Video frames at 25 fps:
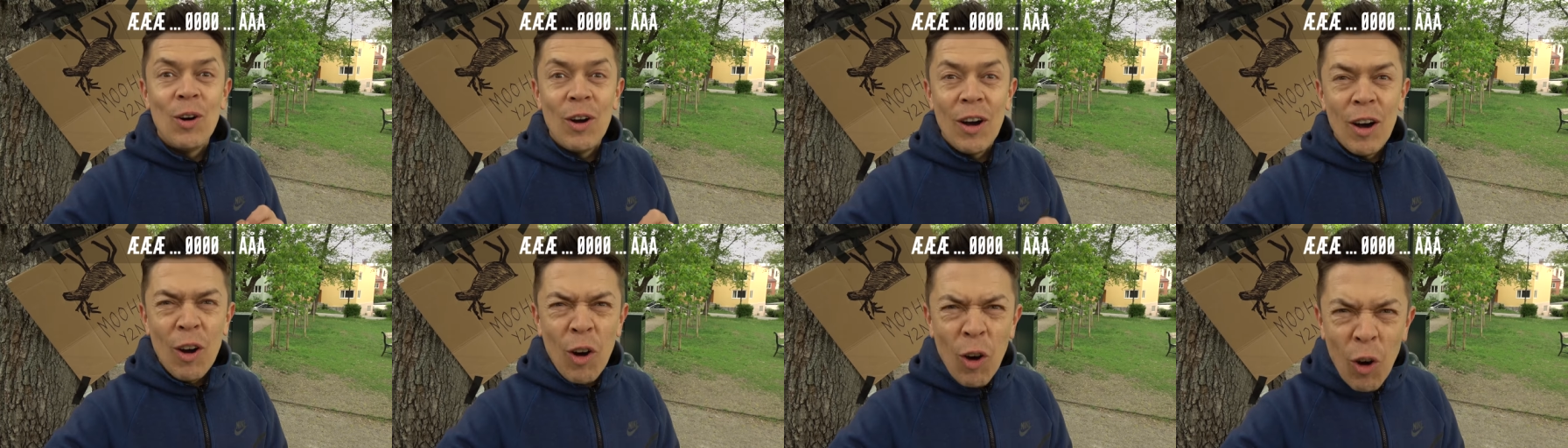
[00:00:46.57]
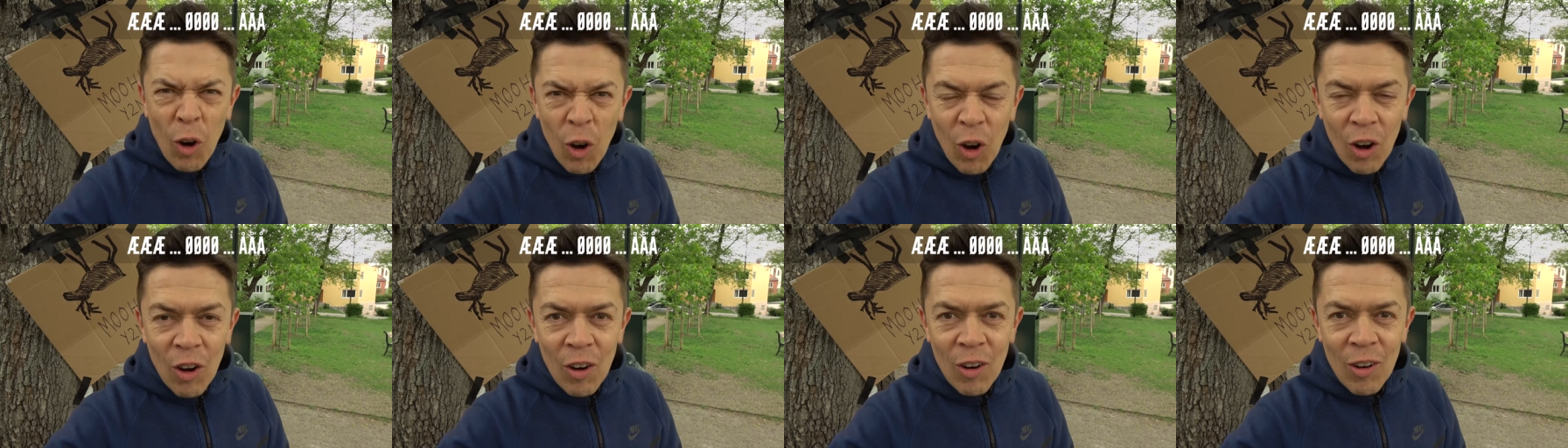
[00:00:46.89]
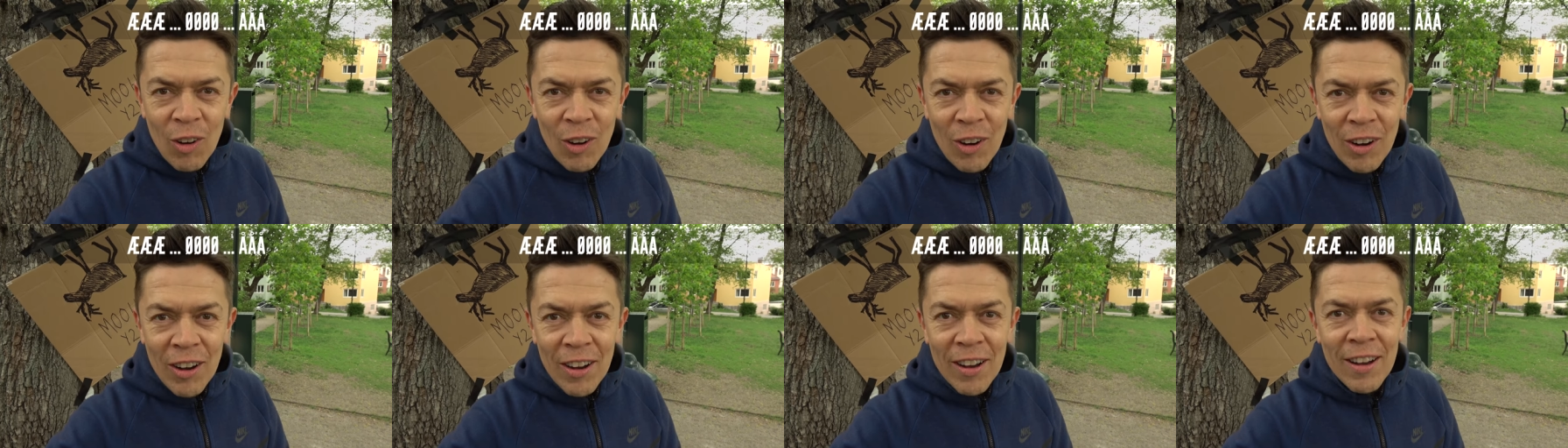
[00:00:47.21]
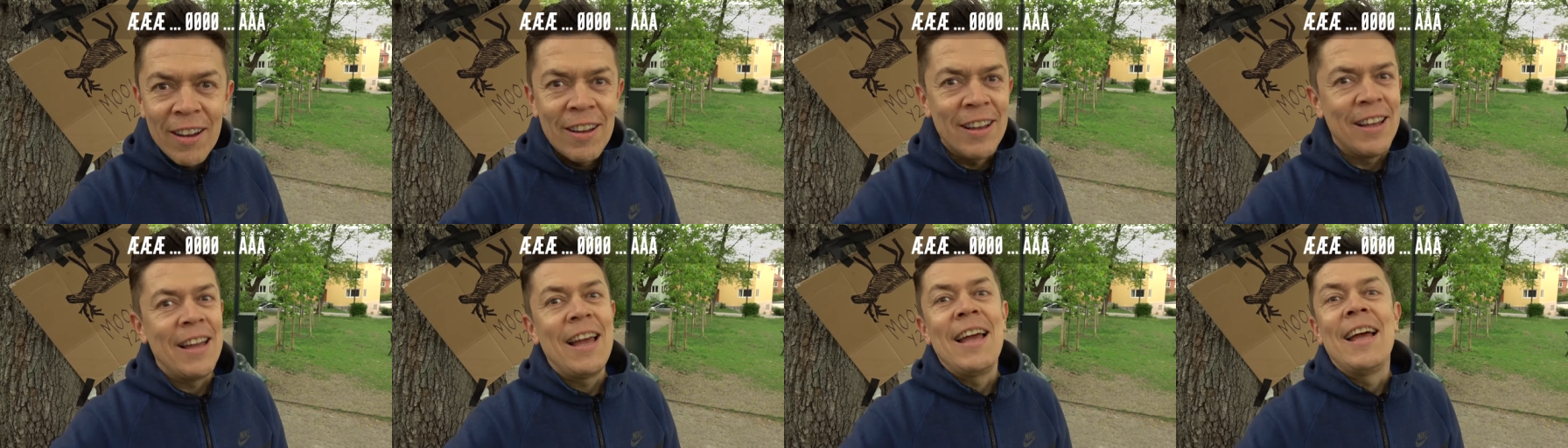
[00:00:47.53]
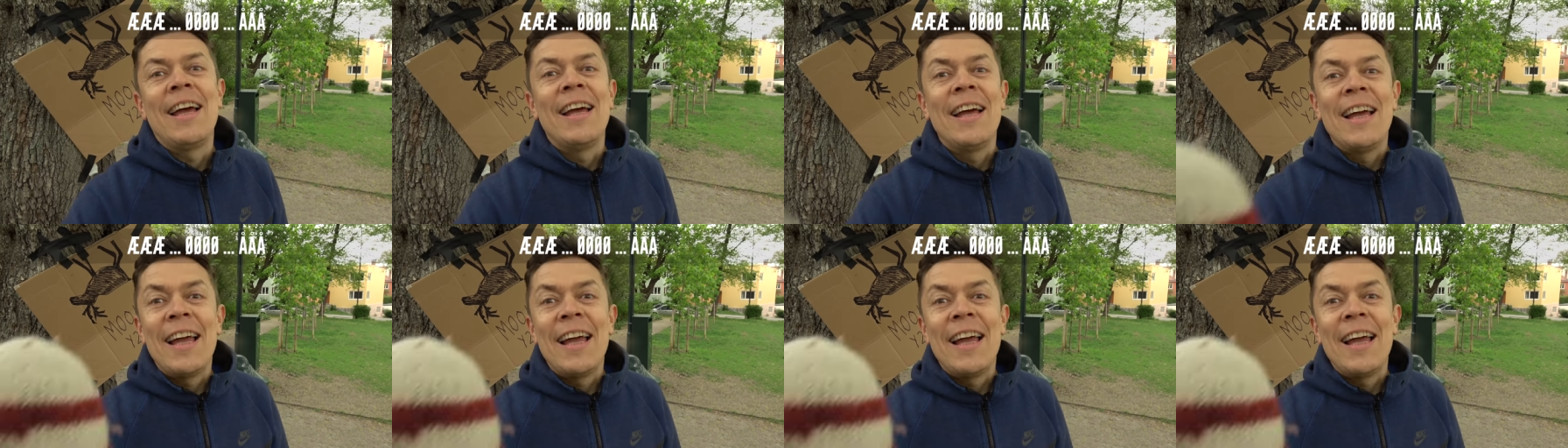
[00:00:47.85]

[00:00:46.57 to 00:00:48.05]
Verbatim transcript: å.